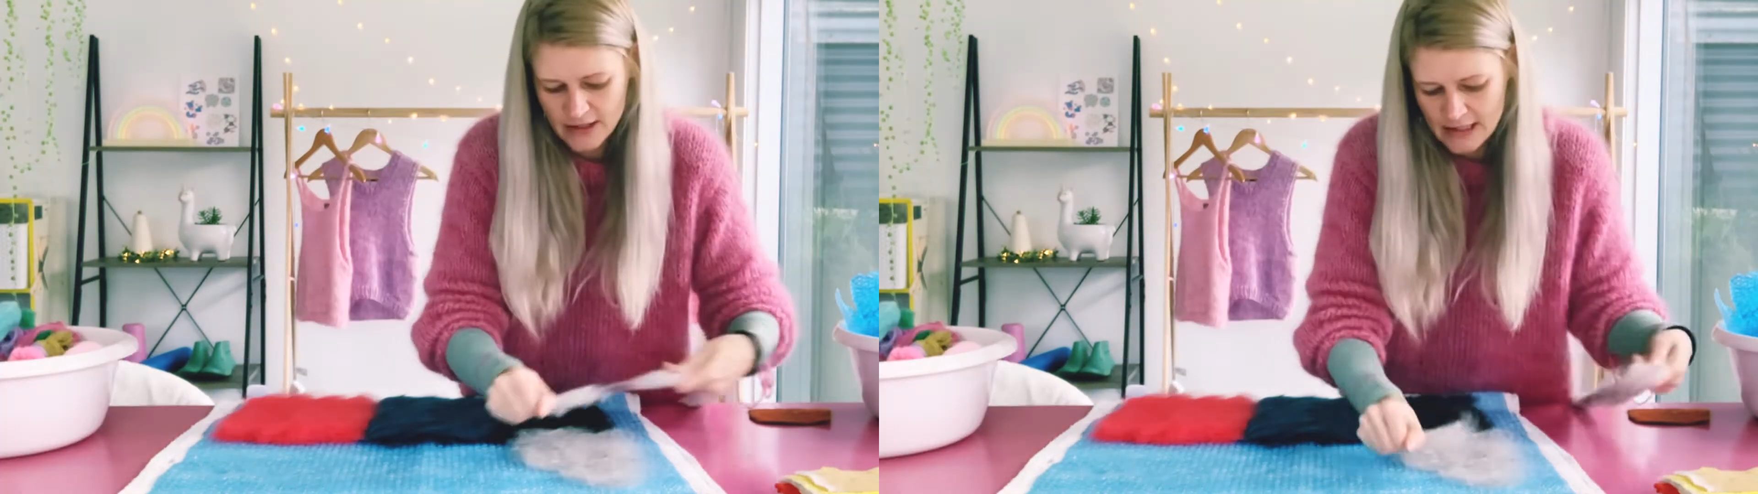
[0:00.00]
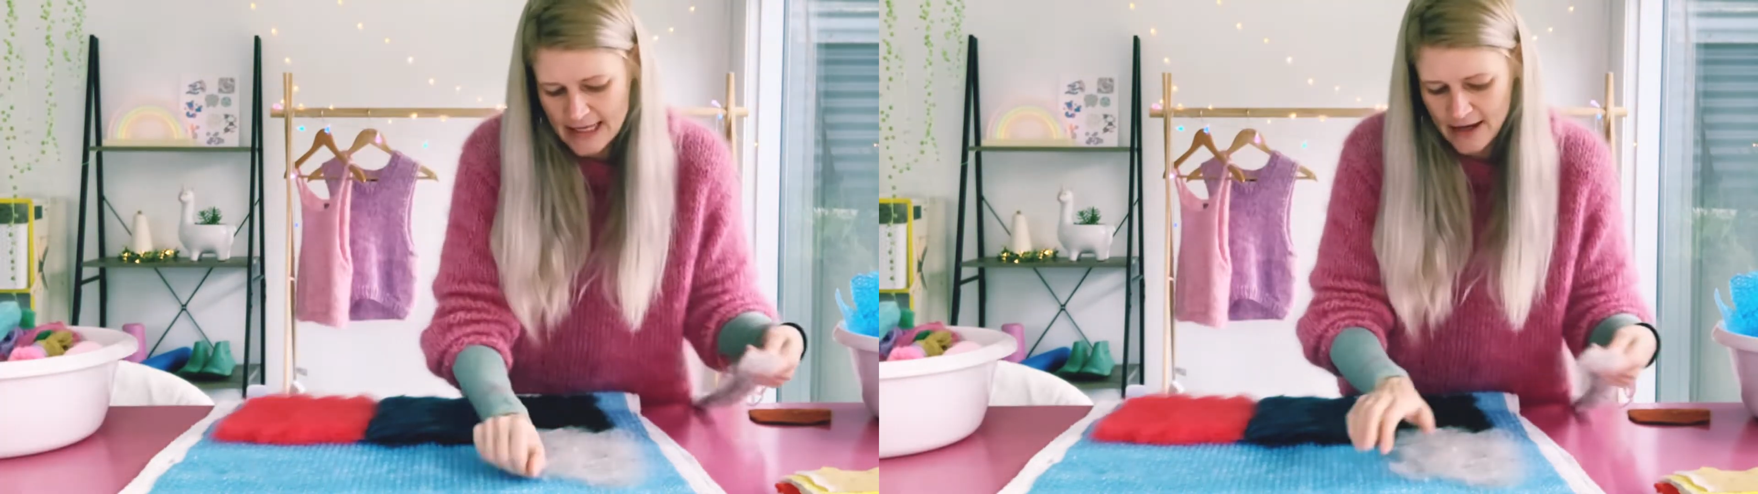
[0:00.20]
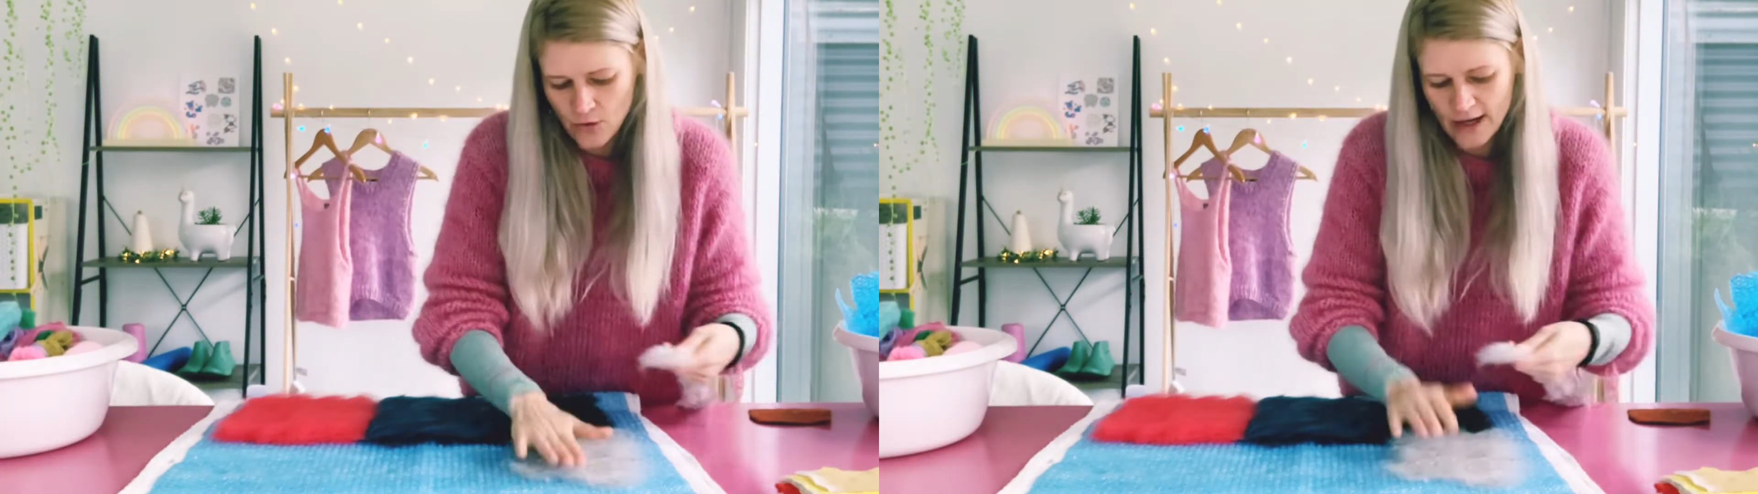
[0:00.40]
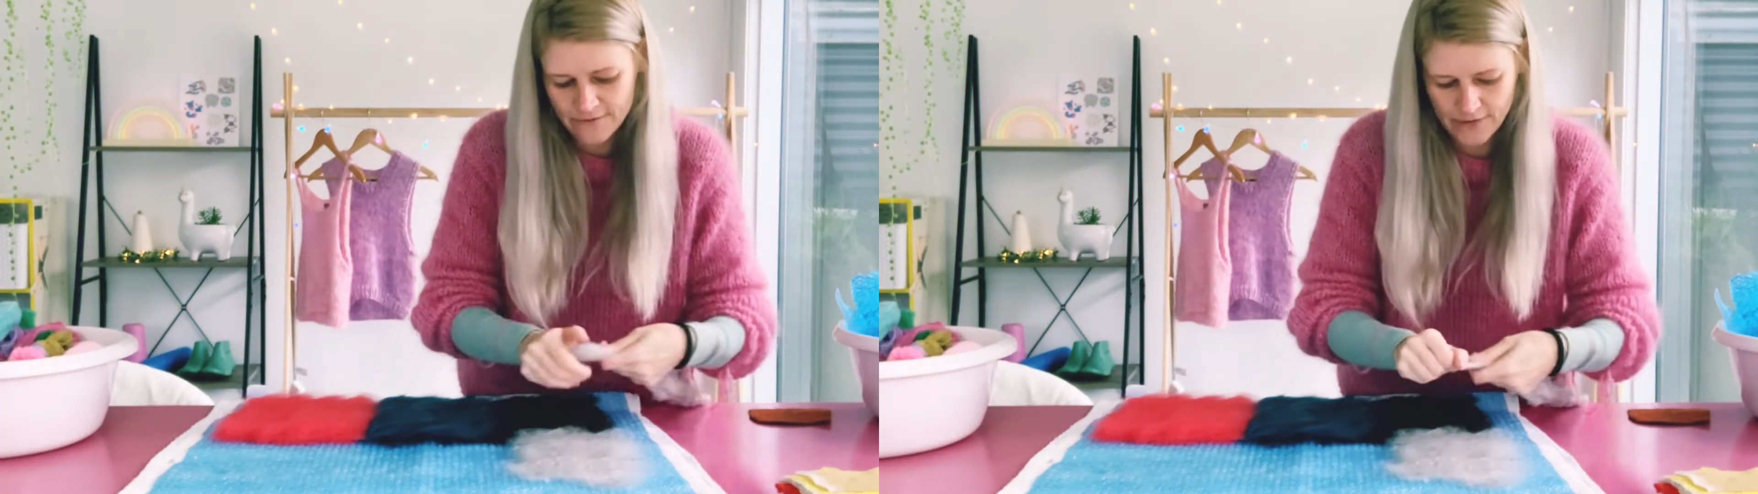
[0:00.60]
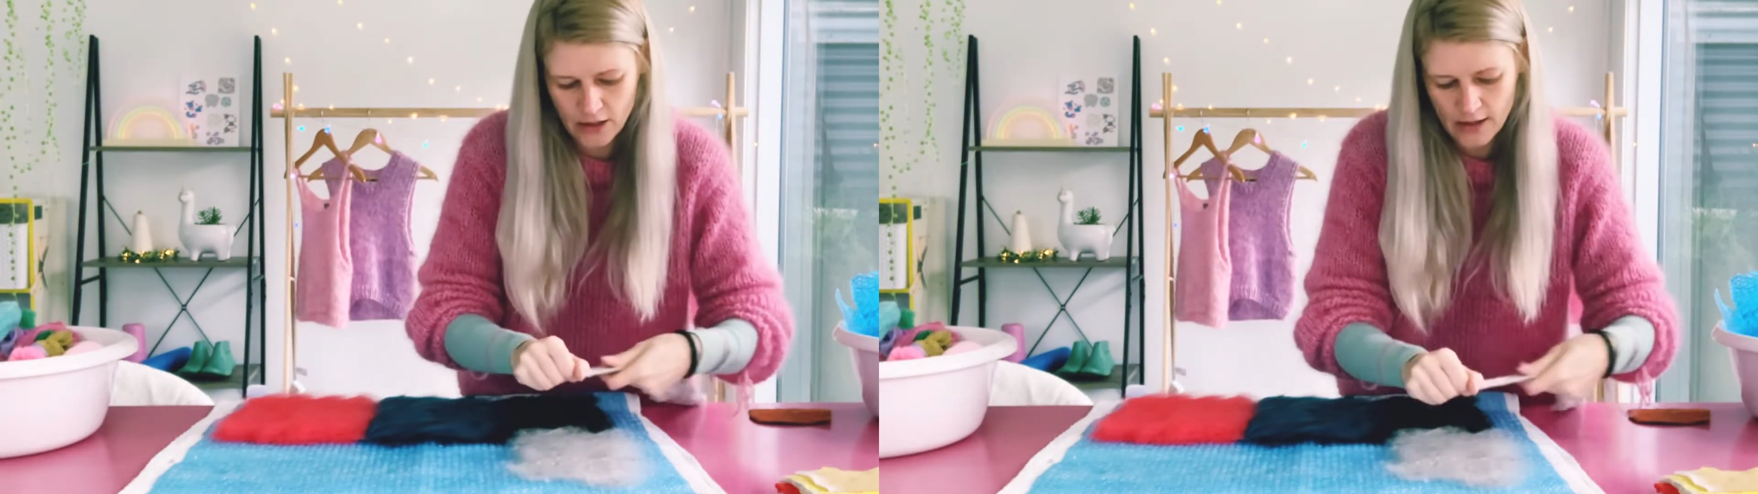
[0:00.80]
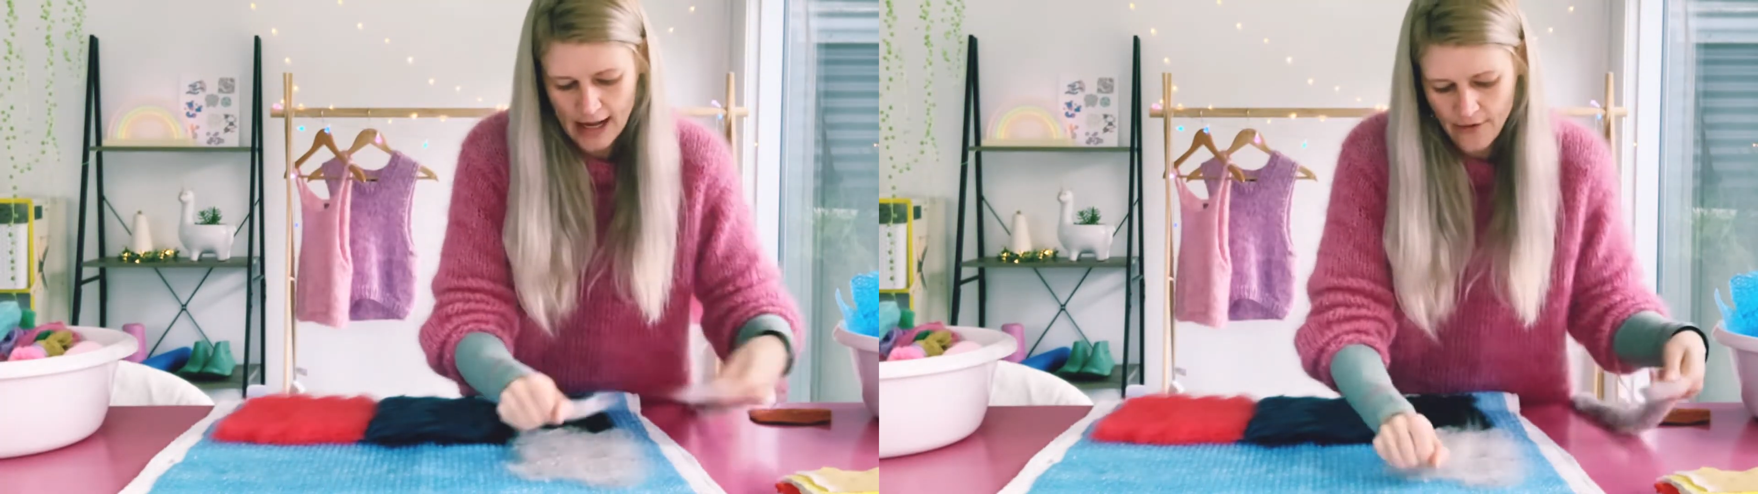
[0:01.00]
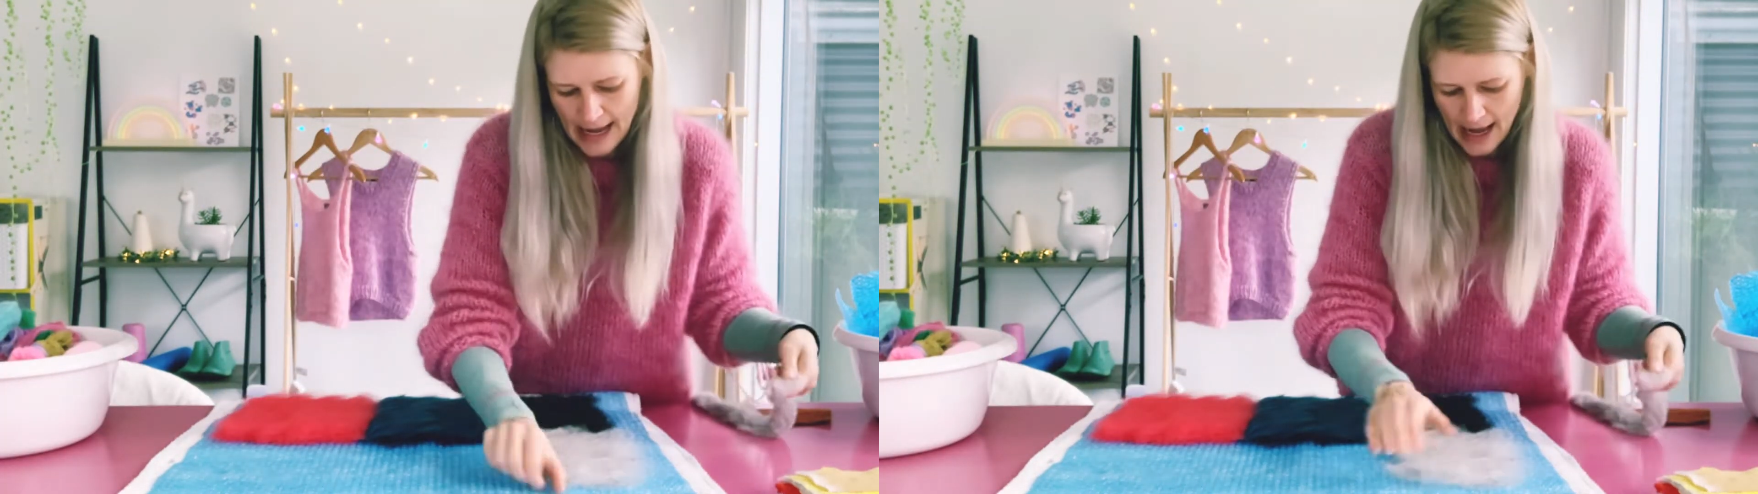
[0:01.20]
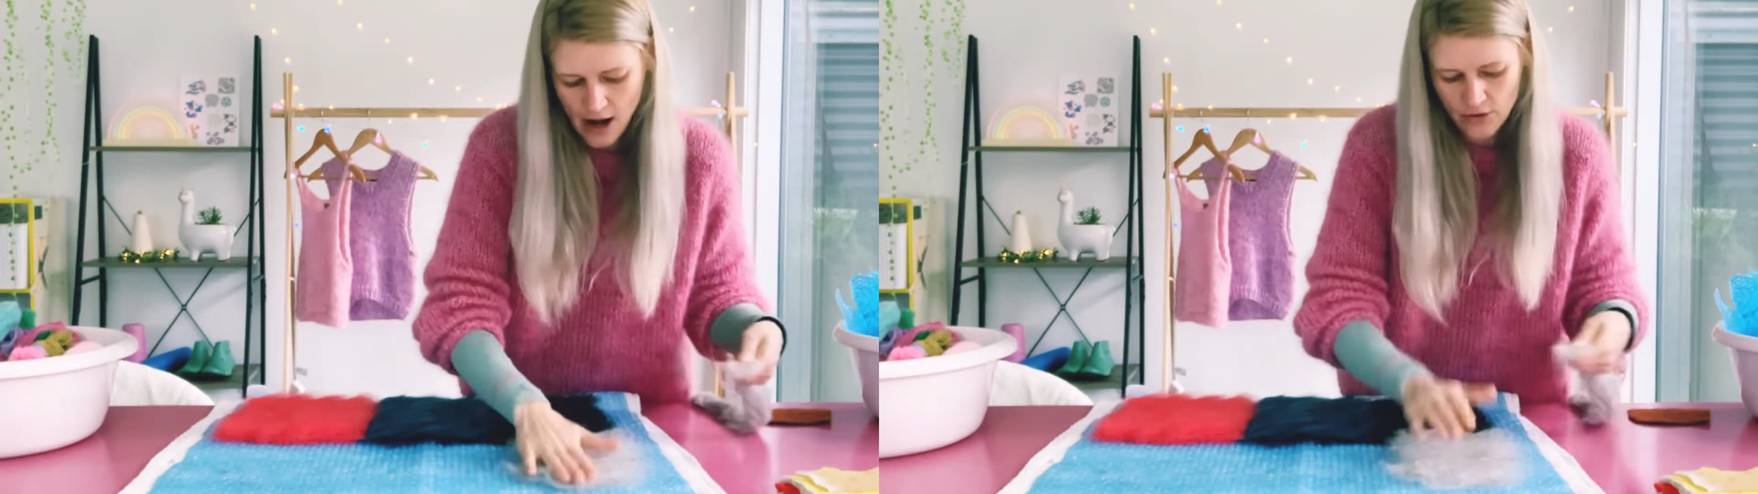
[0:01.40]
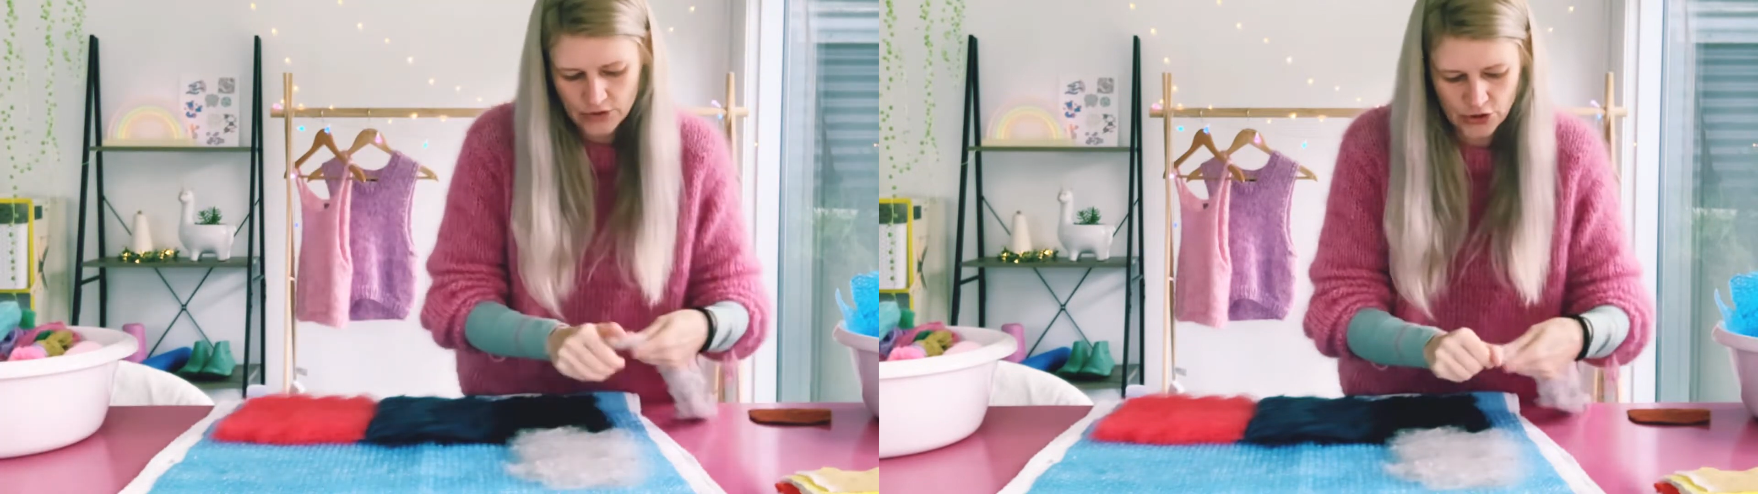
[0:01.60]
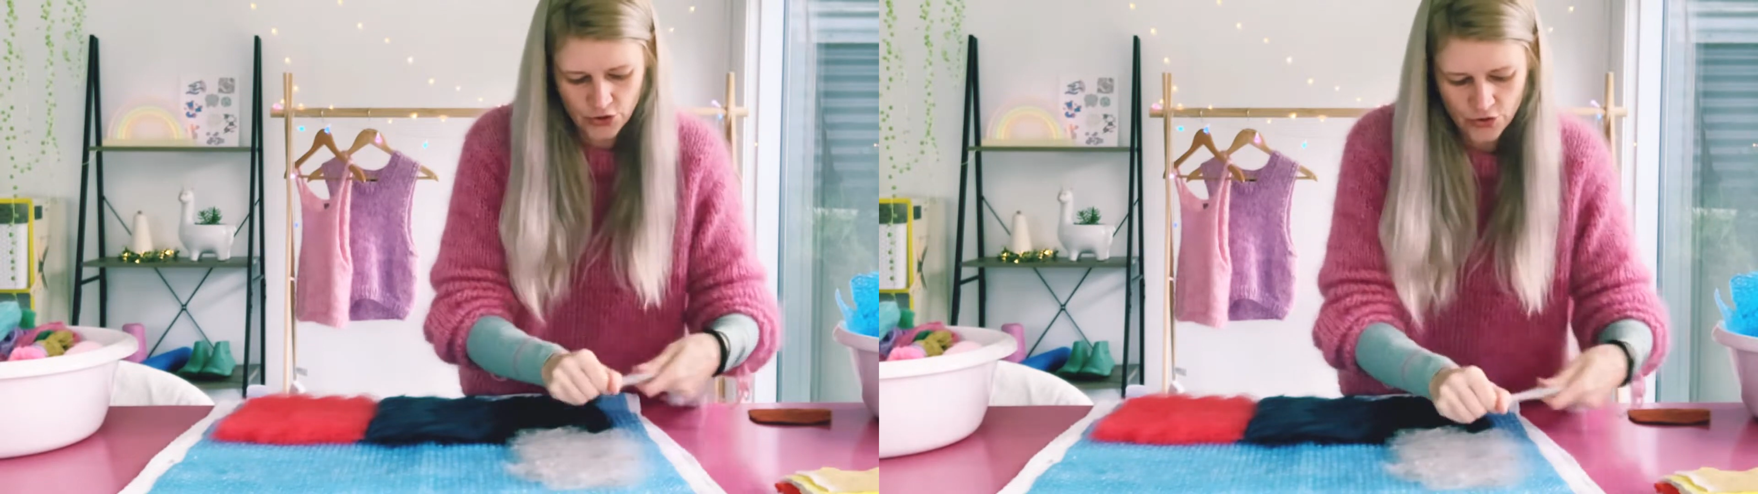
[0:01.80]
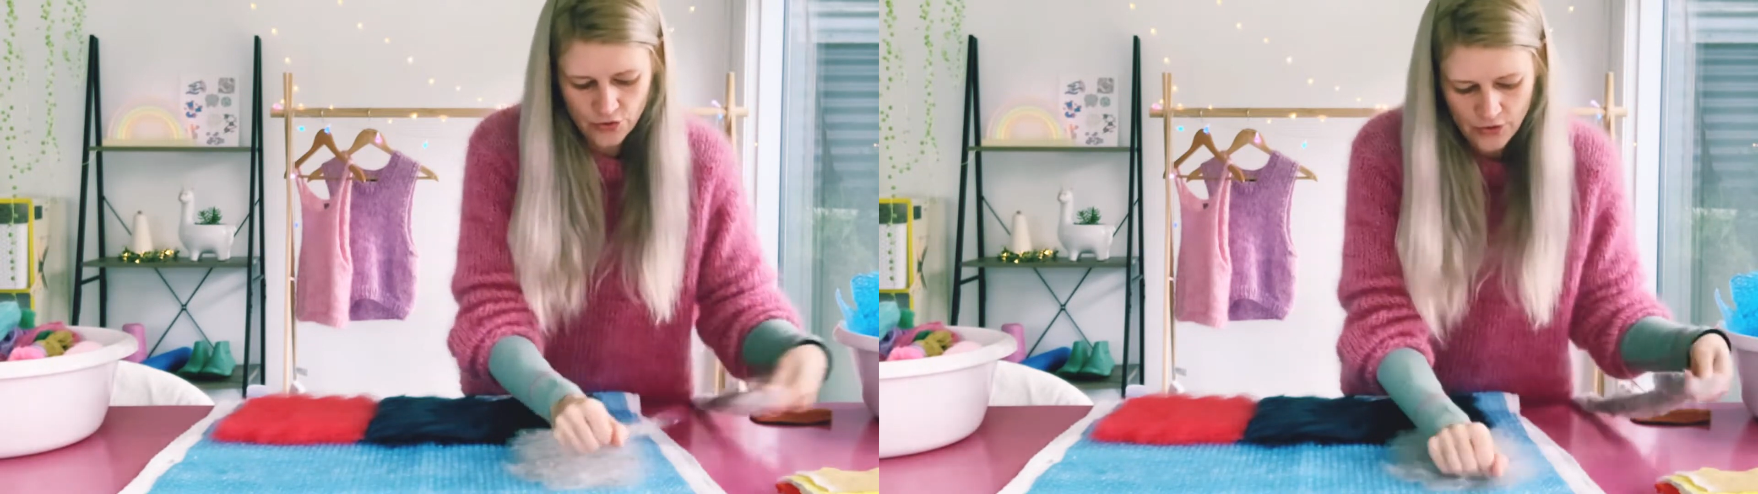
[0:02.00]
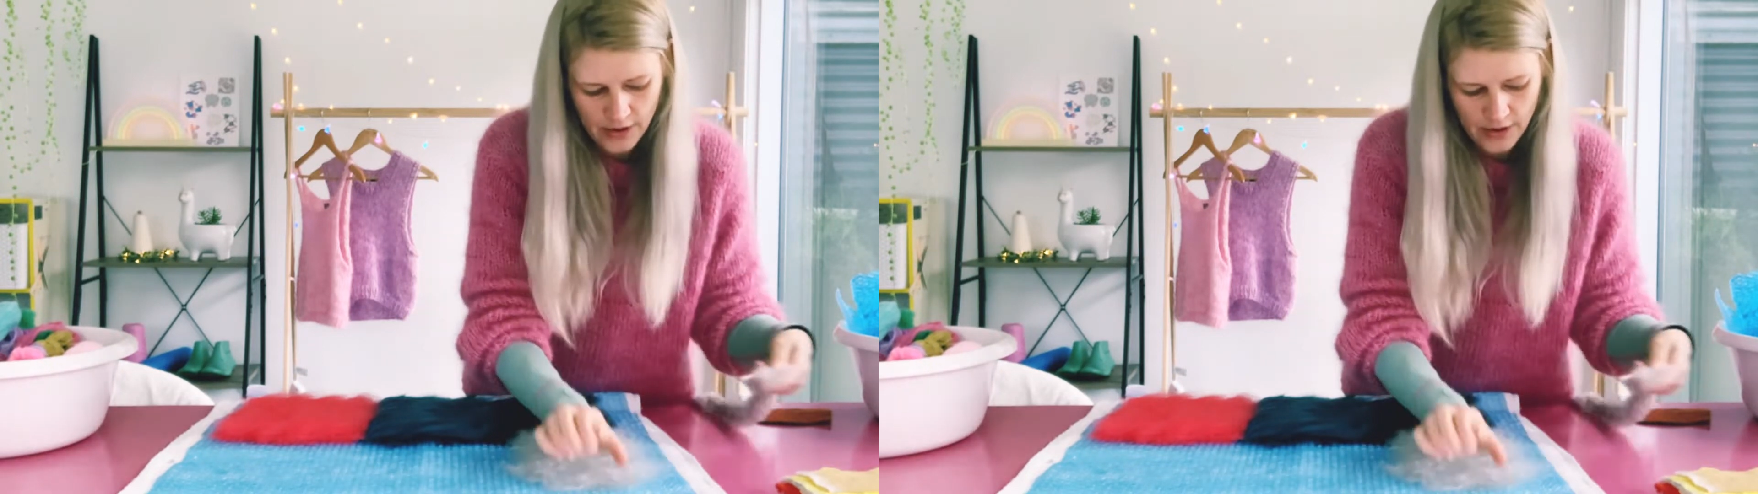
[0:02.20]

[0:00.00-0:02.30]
yet quite figured out how to